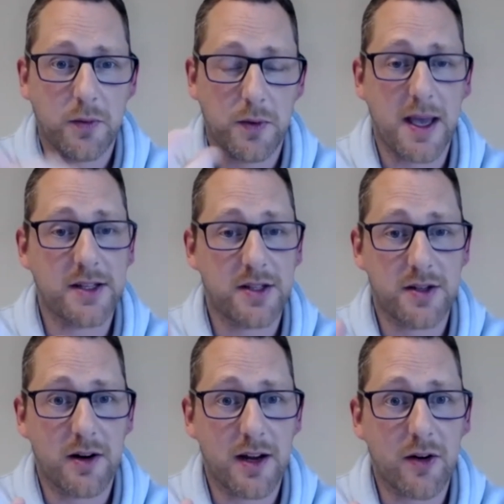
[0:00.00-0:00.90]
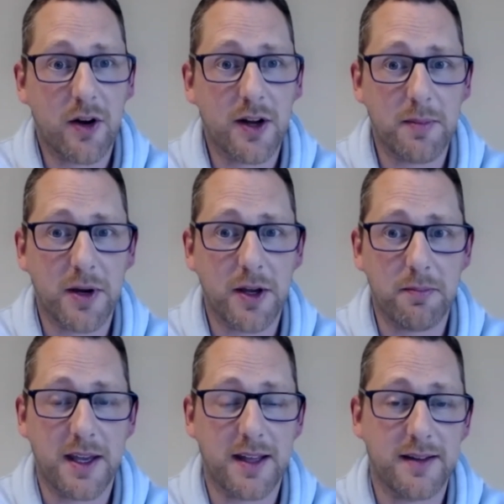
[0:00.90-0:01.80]
we mentioned earlier on about
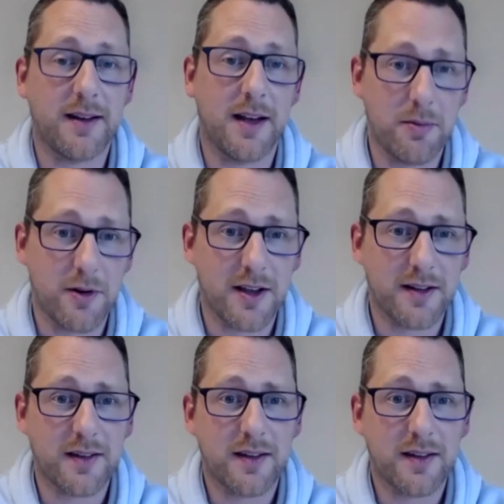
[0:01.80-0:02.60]
being deliberate,